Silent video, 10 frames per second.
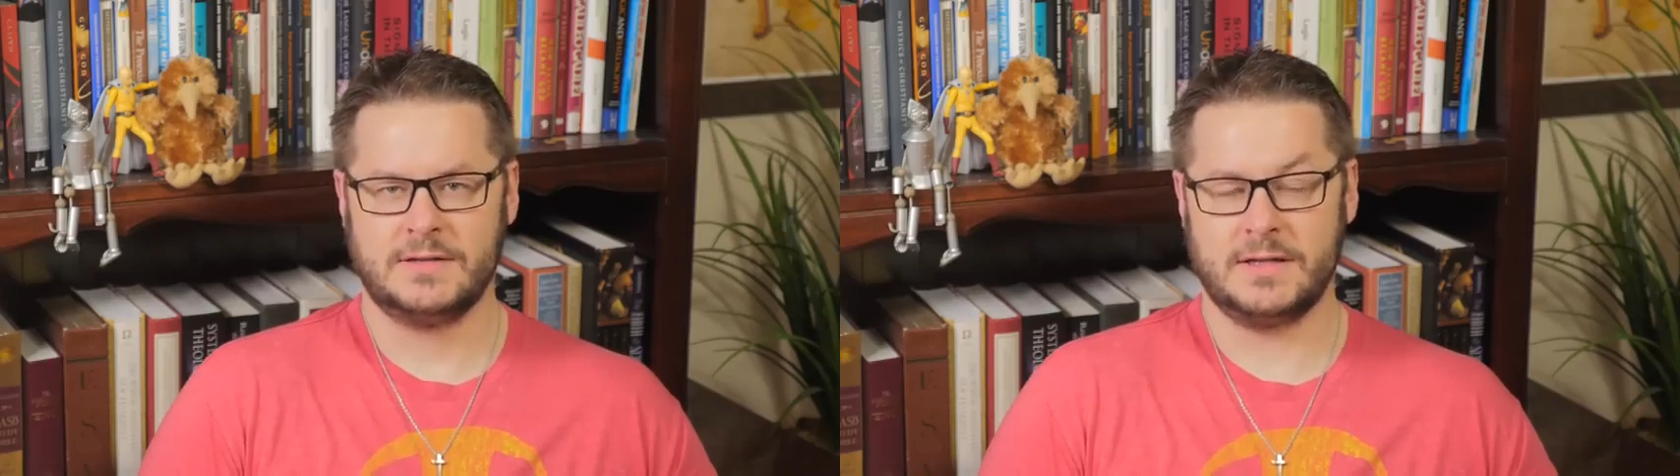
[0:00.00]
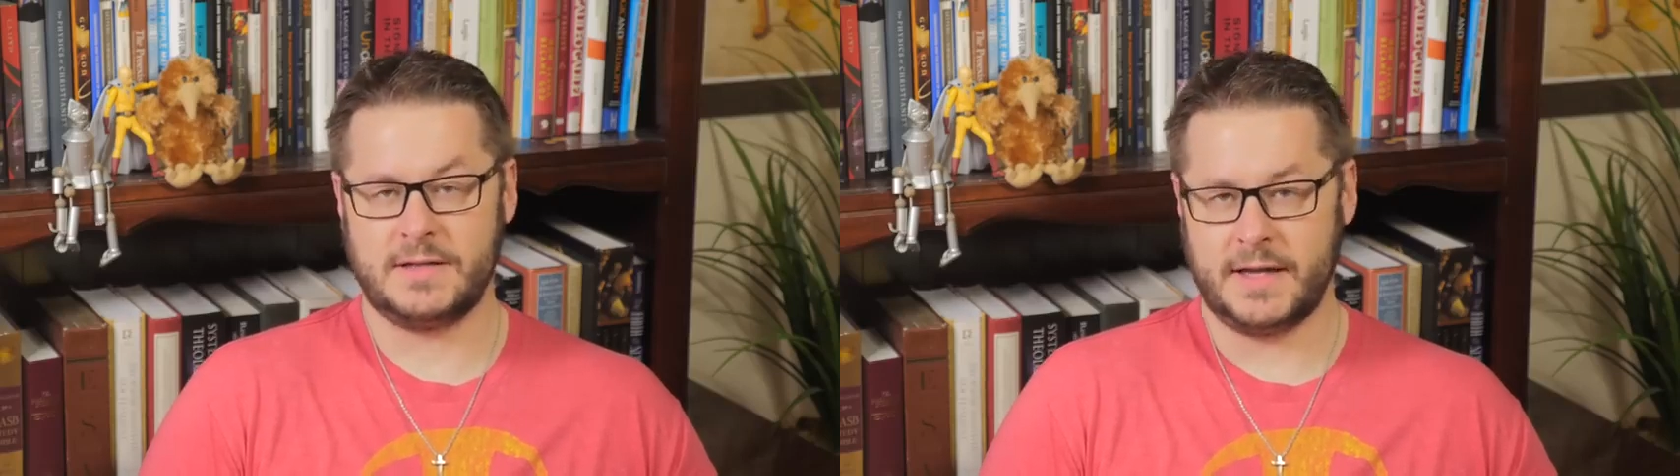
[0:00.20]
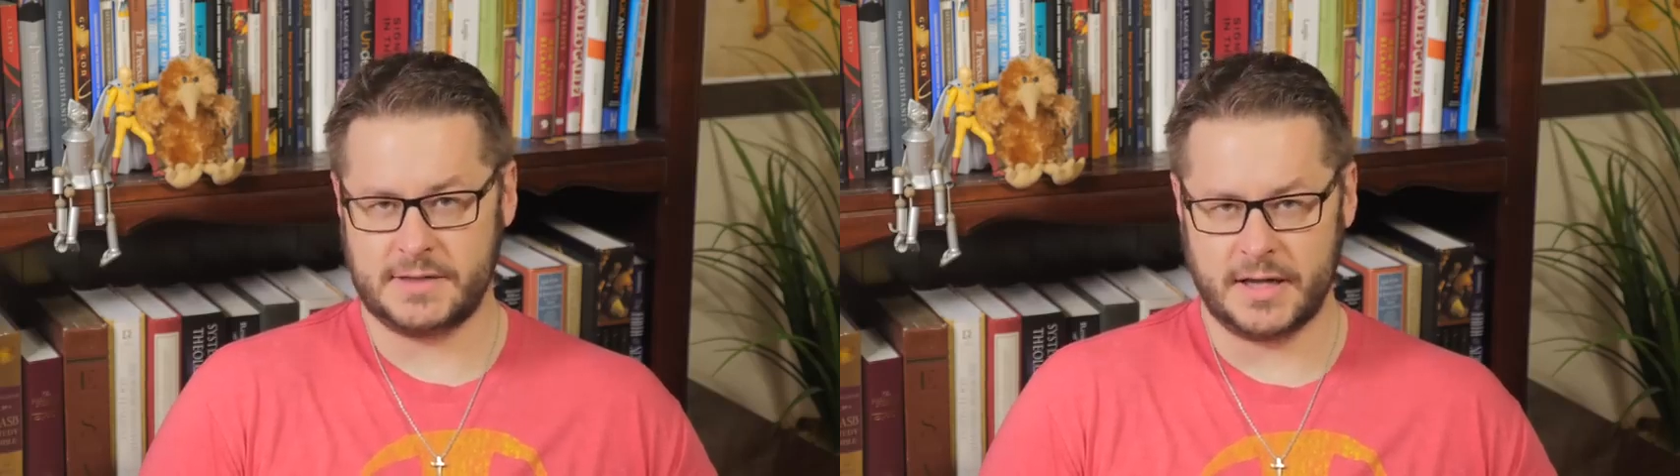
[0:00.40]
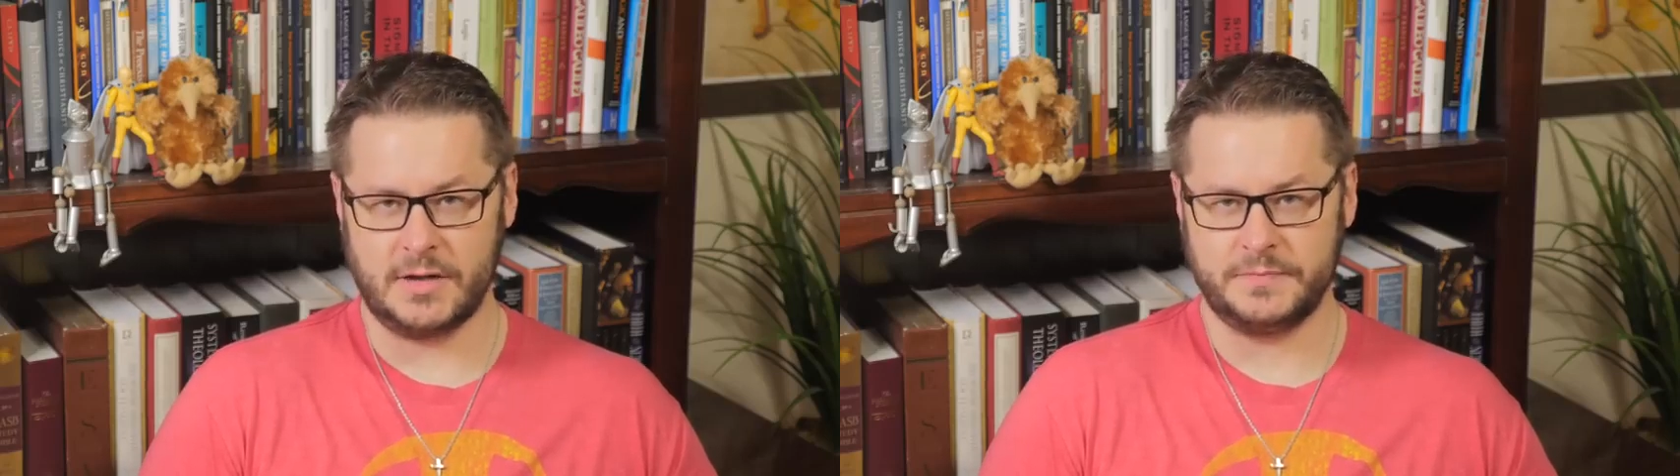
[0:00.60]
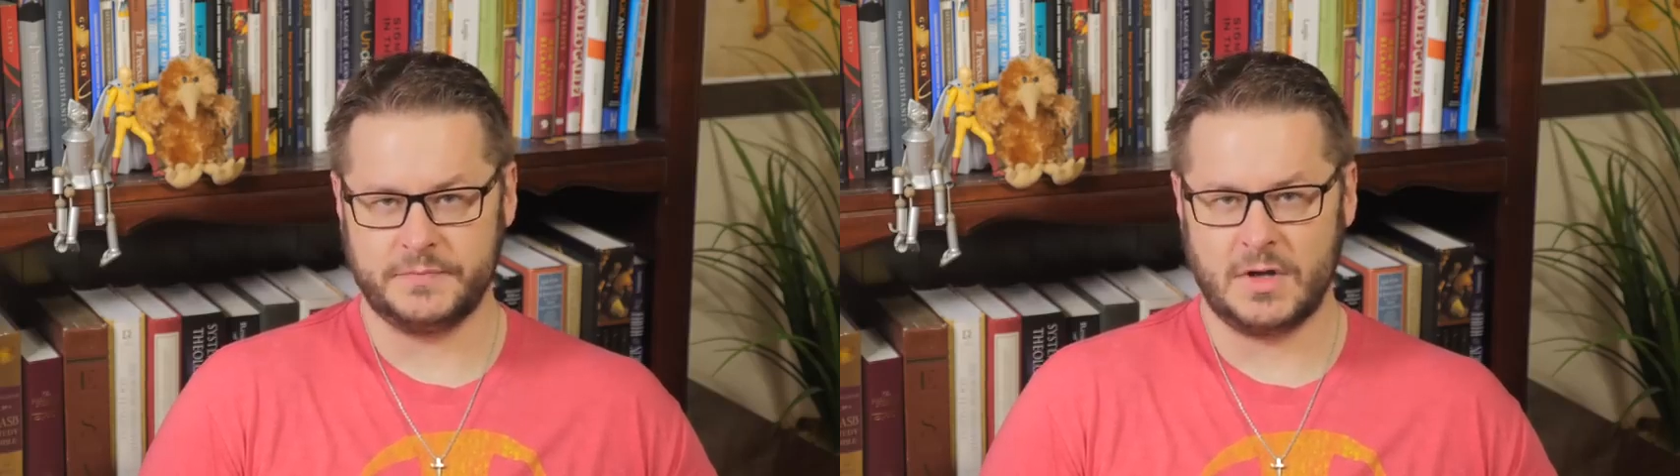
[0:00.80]
6 days
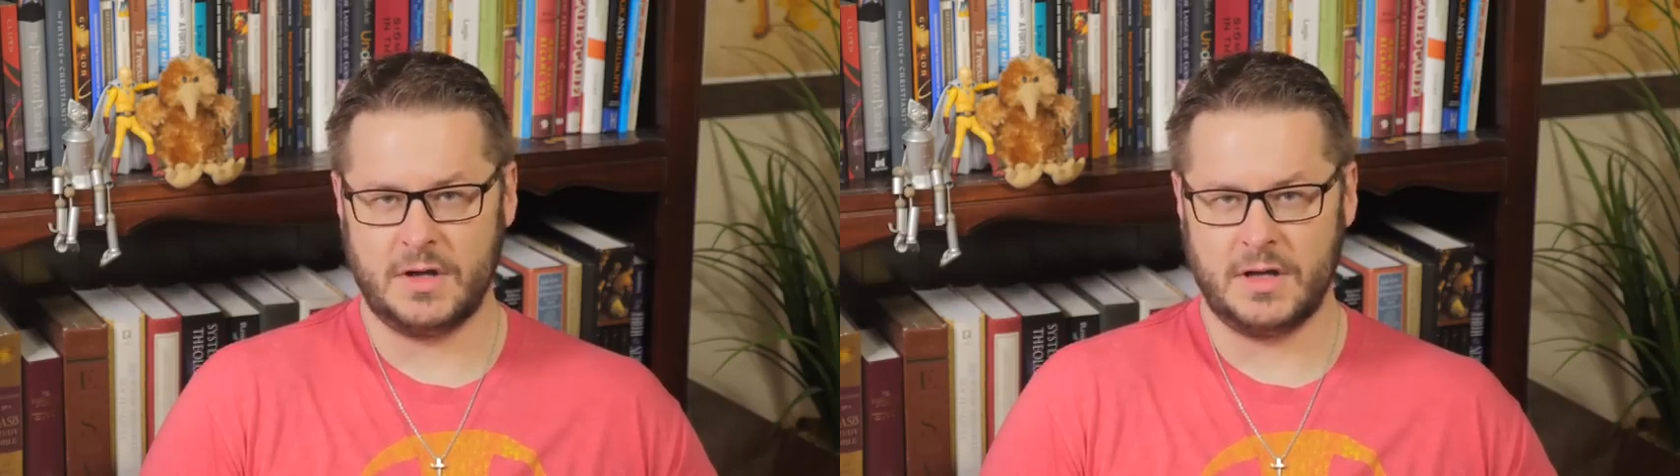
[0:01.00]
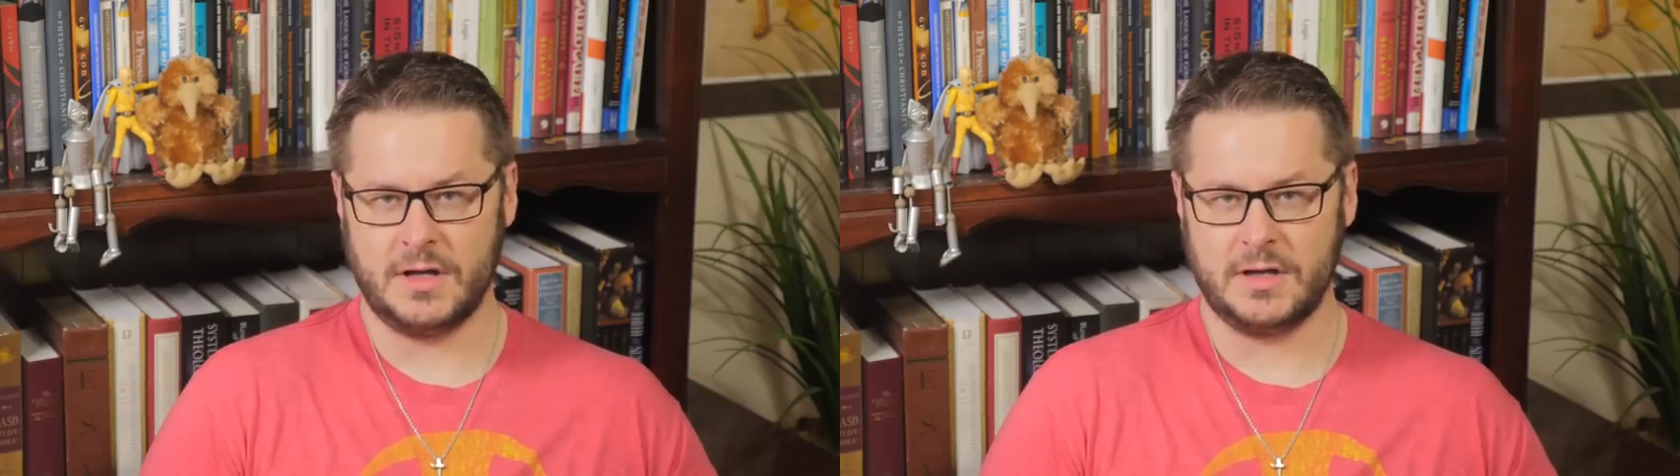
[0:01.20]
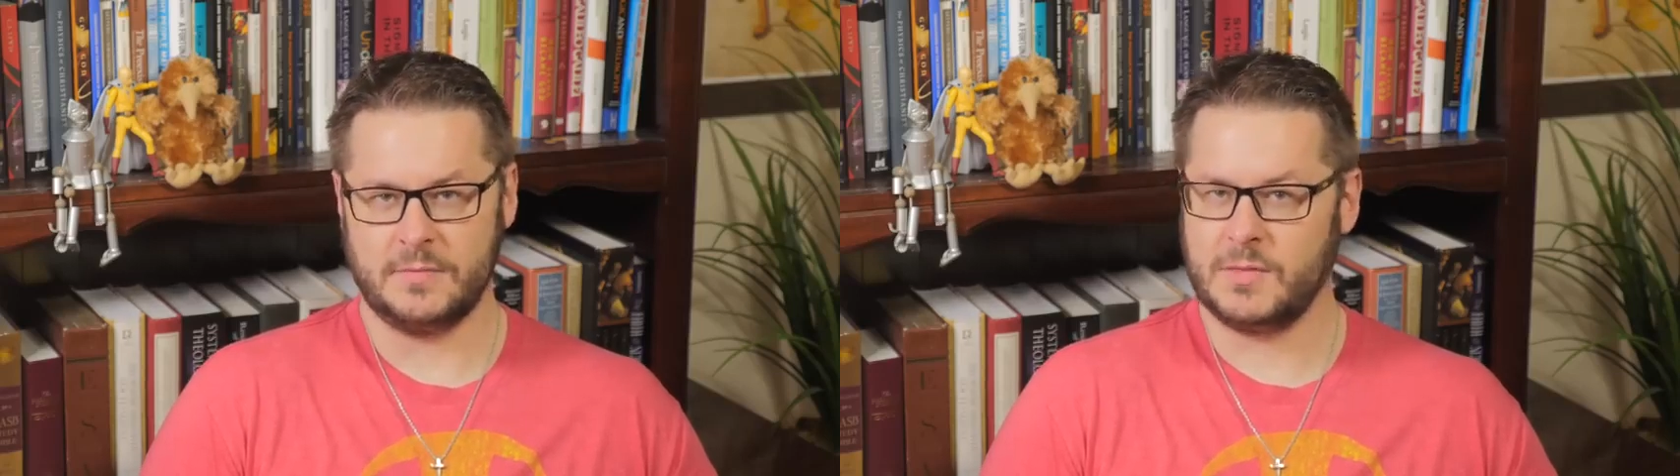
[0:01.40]
ago on